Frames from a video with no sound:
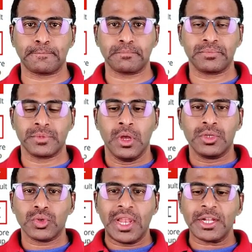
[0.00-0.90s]
So
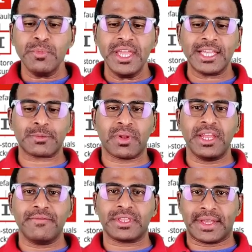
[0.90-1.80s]
let me explain with
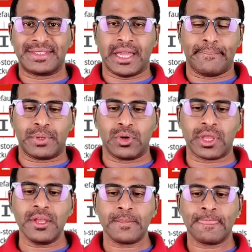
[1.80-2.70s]
example. Okay,
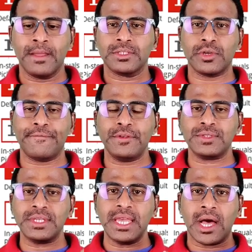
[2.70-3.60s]
so if you see
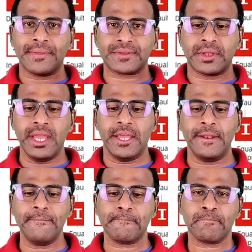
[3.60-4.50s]
on the
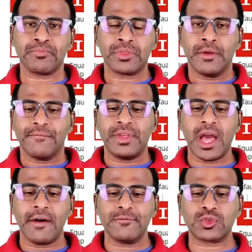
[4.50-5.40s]
screen, we
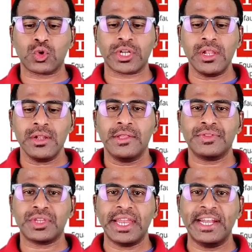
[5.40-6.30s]
have total
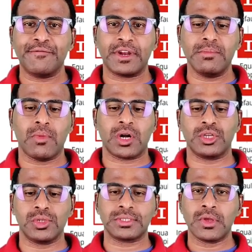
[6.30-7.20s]
3 different modules.
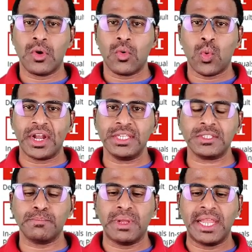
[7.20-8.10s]
One is
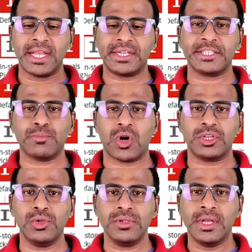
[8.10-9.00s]
billing address
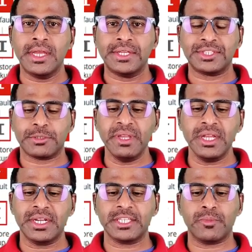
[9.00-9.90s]
module, shipping
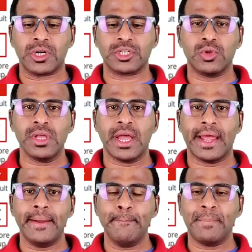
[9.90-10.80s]
address module,
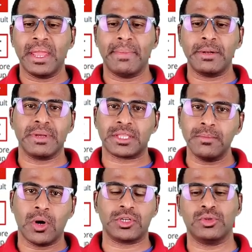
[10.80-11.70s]
and payment method
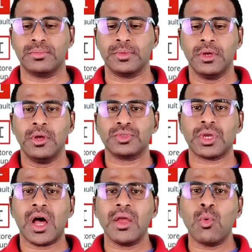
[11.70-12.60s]
module. So
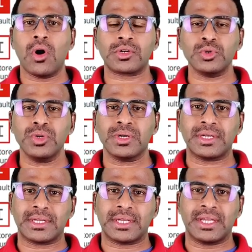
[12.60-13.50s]
I want to
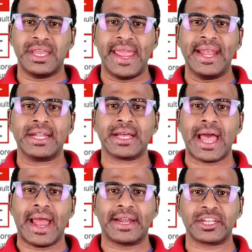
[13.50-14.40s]
create
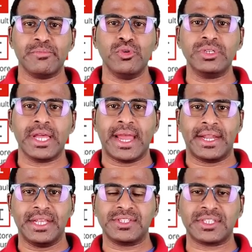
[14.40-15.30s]
attribute and
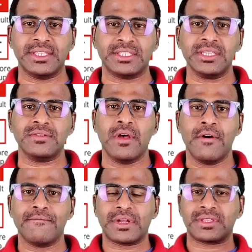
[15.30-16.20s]
instances
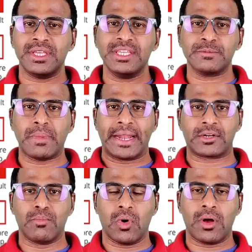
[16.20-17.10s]
for these
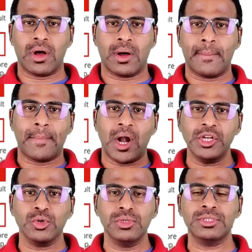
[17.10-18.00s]

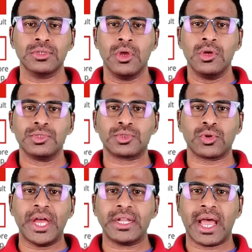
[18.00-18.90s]
modules so
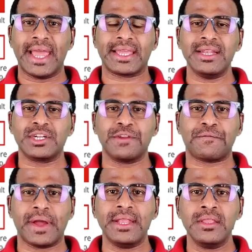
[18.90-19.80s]
that I can
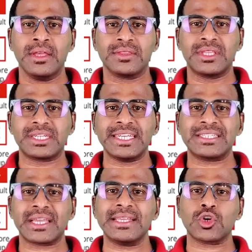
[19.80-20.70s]
define the test
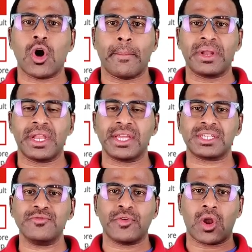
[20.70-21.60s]
case combinations
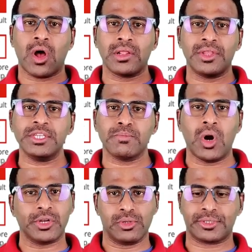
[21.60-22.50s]
for all these
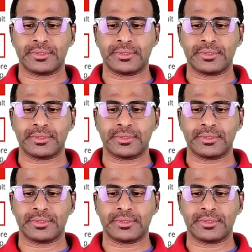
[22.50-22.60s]
modules.